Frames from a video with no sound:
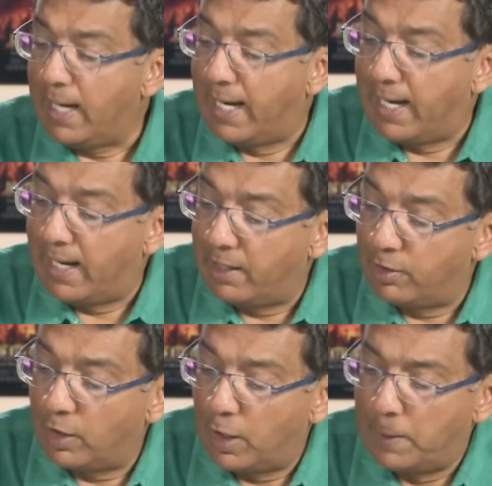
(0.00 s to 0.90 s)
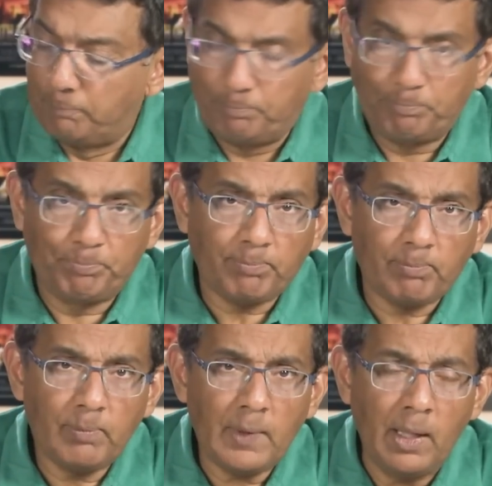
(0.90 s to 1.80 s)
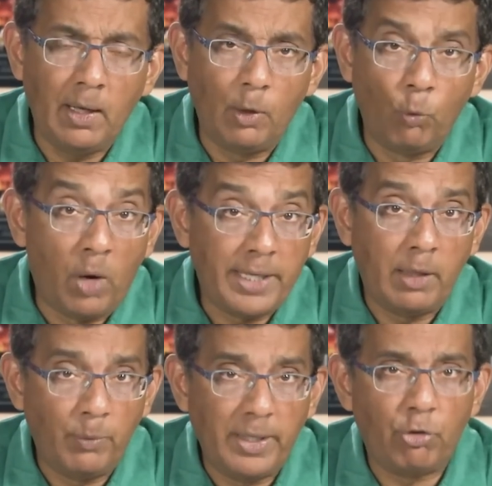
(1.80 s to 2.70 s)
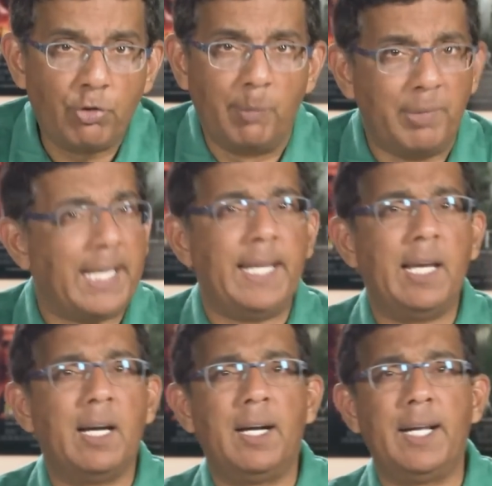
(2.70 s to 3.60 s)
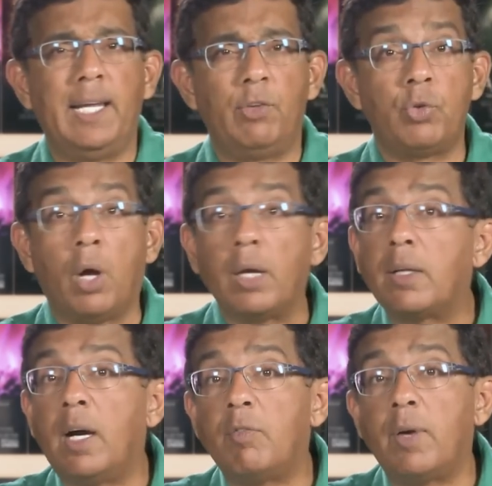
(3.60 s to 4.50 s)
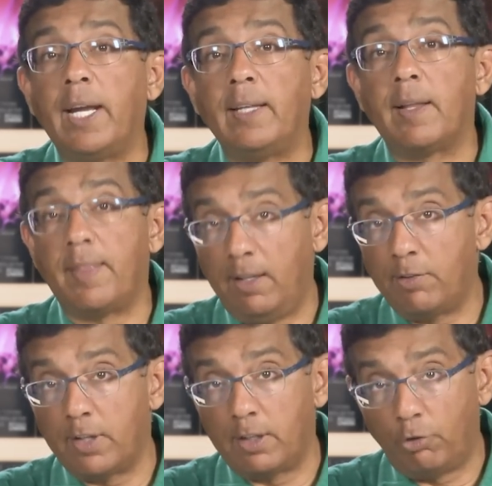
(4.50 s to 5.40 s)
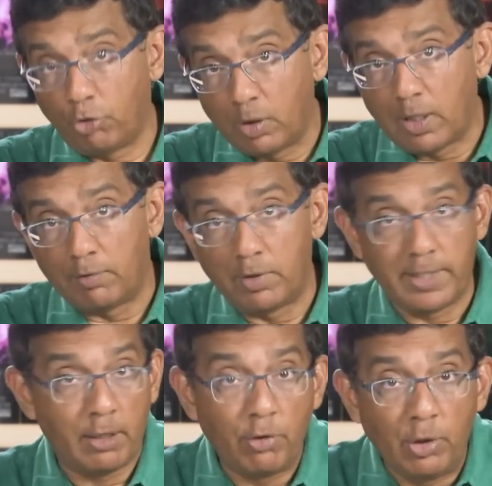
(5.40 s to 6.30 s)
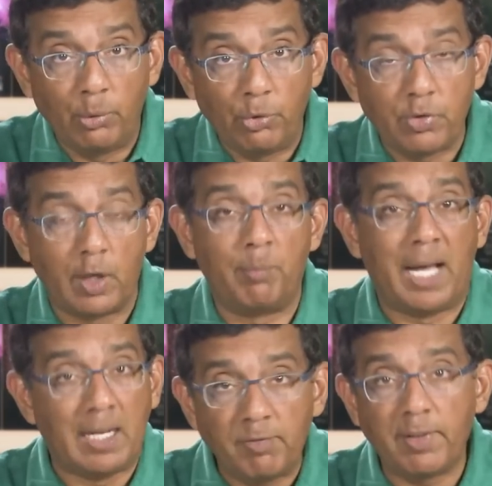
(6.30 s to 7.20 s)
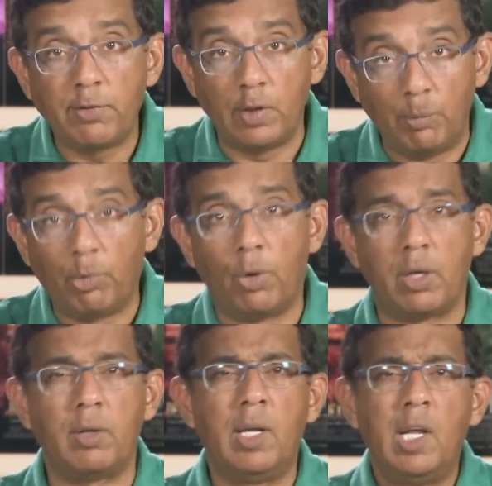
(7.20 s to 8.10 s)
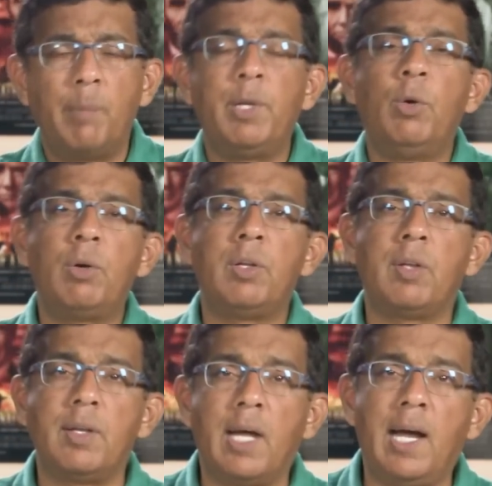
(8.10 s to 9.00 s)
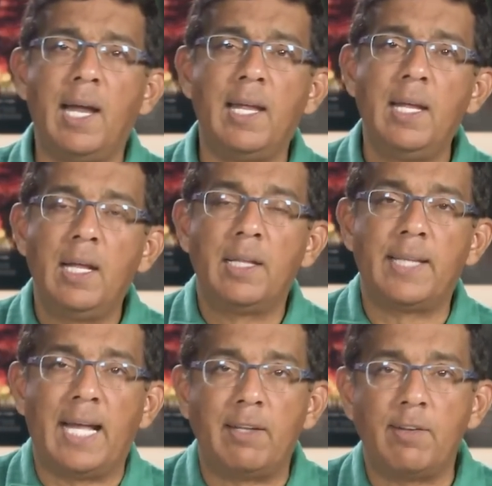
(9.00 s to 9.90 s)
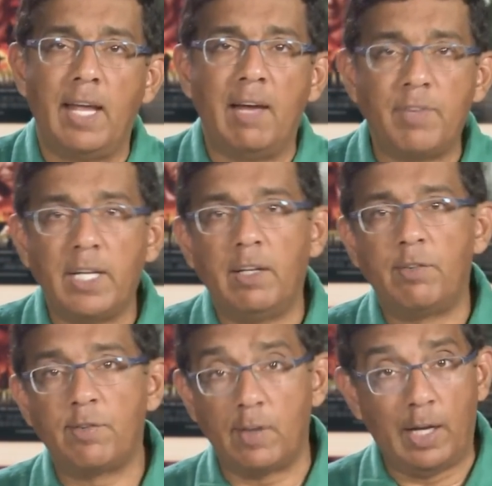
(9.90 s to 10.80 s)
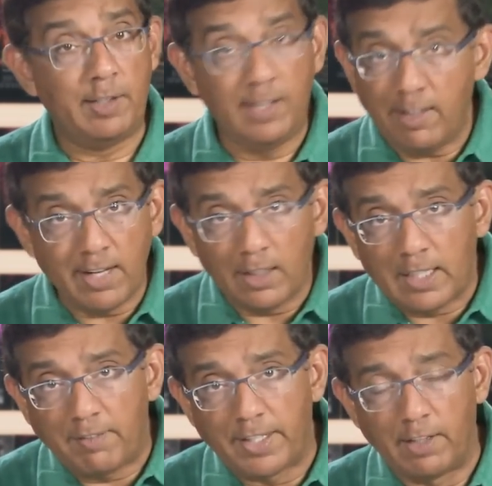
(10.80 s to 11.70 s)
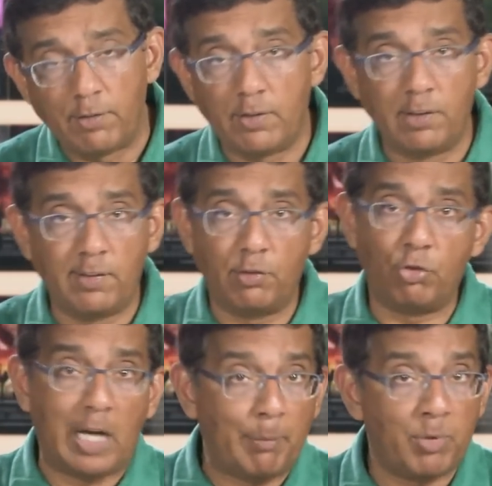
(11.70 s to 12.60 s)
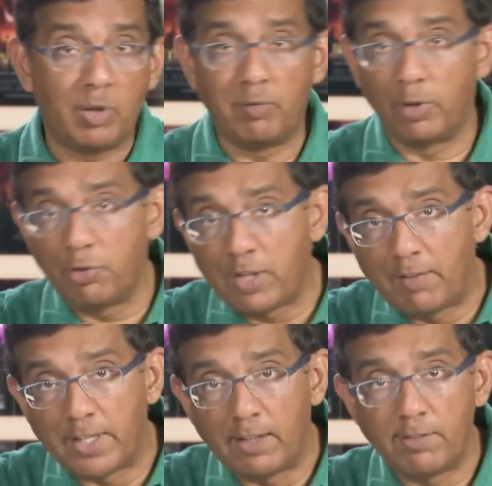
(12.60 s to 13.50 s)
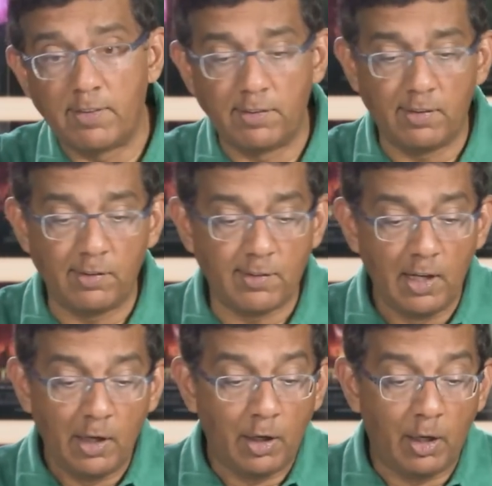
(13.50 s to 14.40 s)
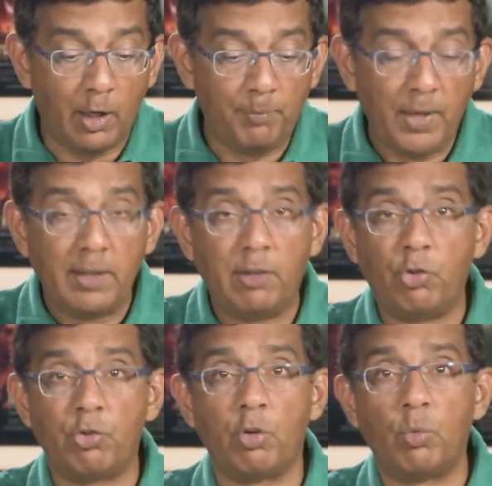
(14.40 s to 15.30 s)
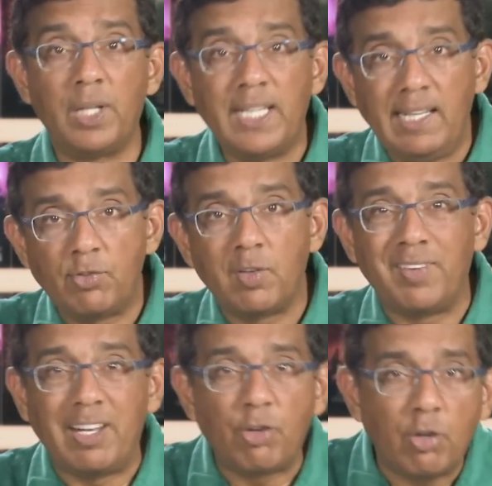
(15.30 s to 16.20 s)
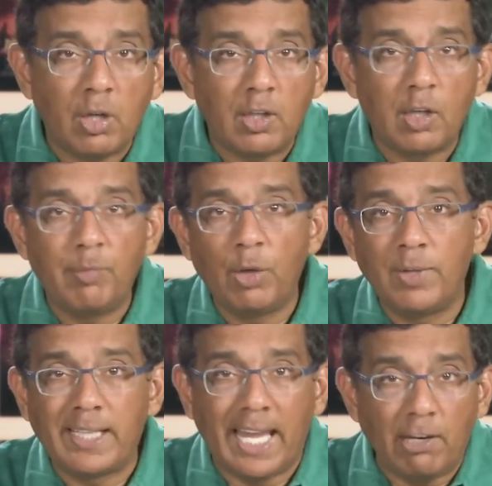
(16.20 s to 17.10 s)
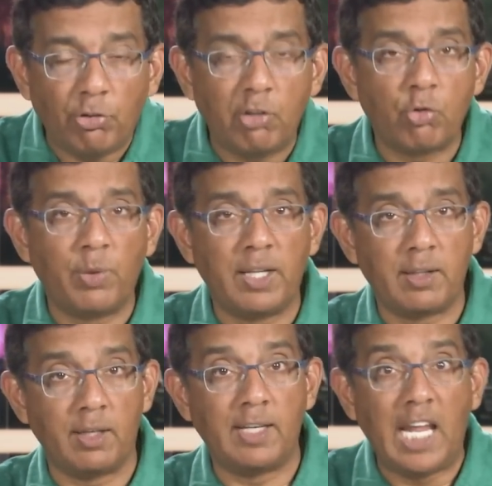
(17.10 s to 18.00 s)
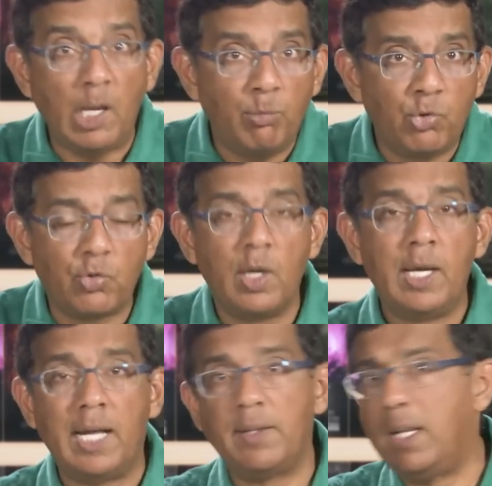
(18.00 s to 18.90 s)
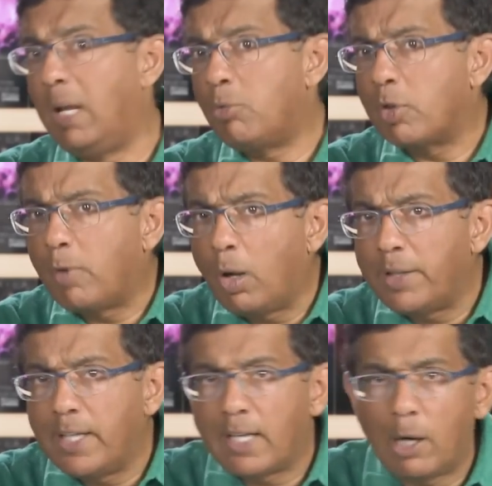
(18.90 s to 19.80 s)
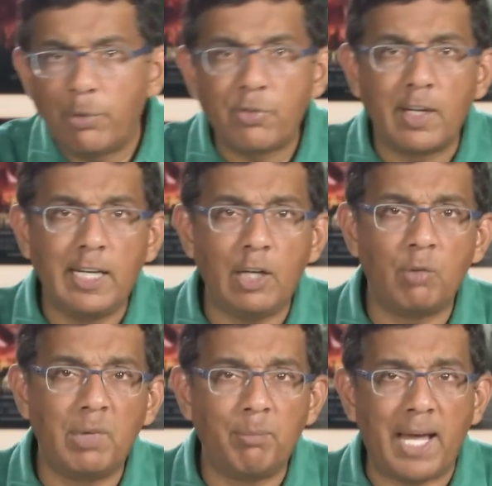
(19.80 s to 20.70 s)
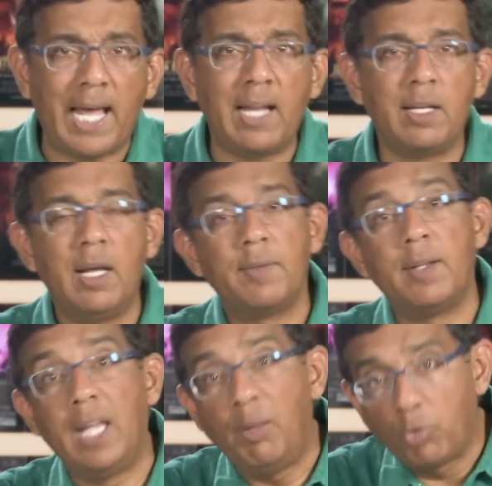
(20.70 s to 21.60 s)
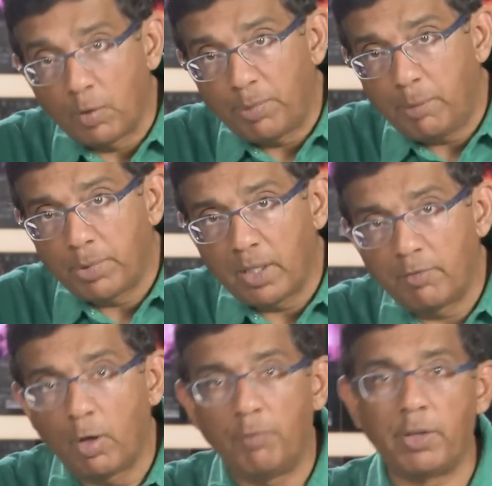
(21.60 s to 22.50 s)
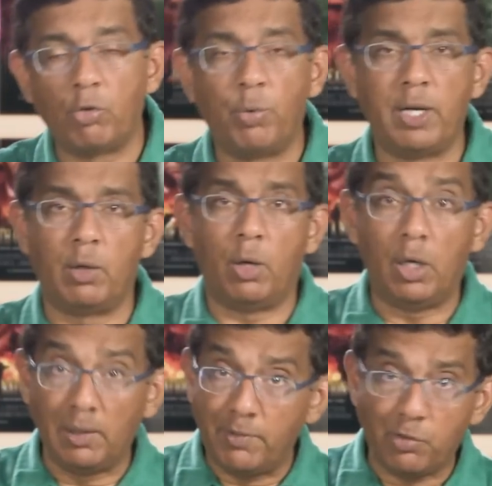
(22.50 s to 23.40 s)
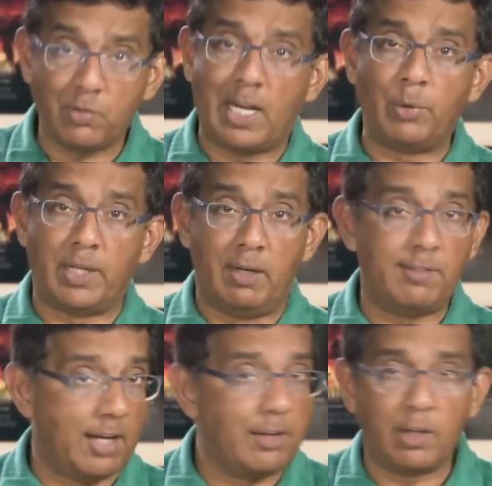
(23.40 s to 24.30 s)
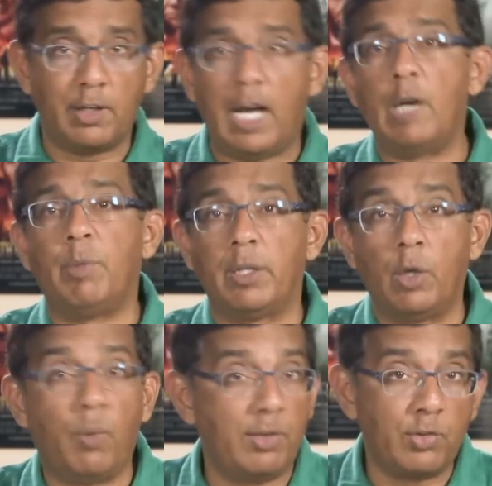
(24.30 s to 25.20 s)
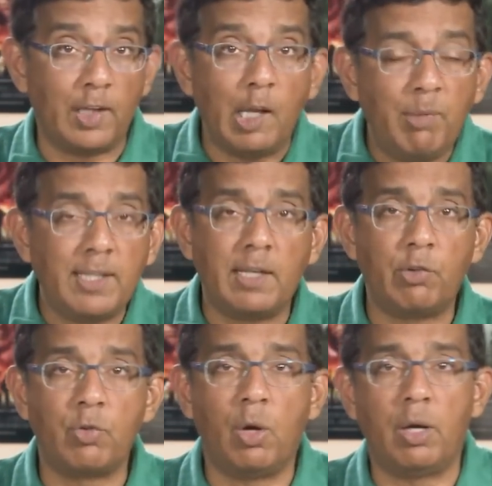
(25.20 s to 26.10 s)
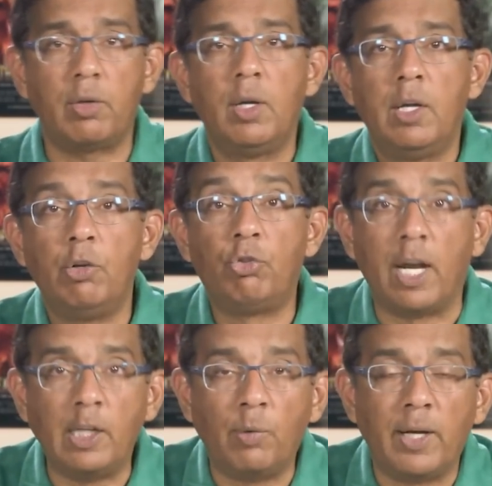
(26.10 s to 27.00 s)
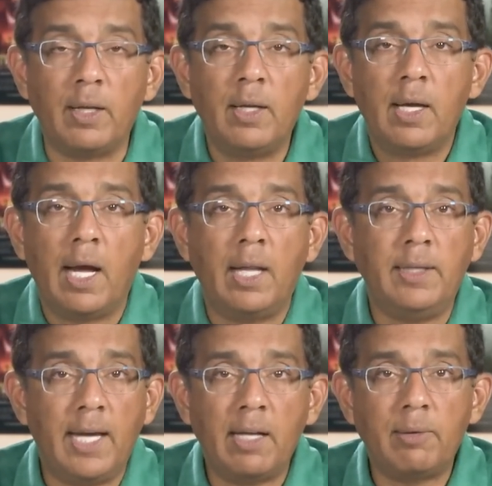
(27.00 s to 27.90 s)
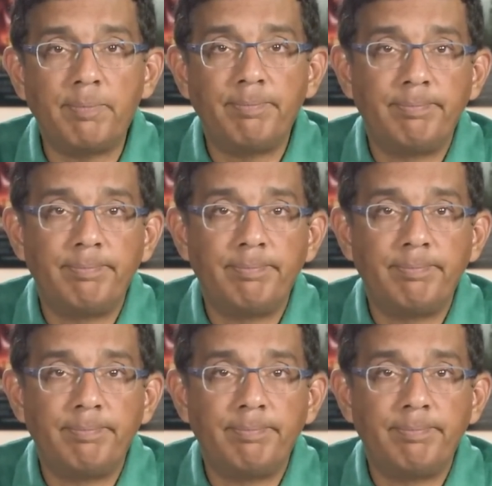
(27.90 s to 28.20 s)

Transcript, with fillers: and um, uh, one in which the media is not covering the things that it should cover, that are news, that are manifestly important. I mean, who could deny that evidence and detailed evidence? This is chapter and verse evidence. This is um, this is the release of internal communications with the names and the names of all the accounts that need to be banned, the names of the people involved at Twitter. All of this is out there. It's undeniable. No one's claiming that it's not genuine, and yet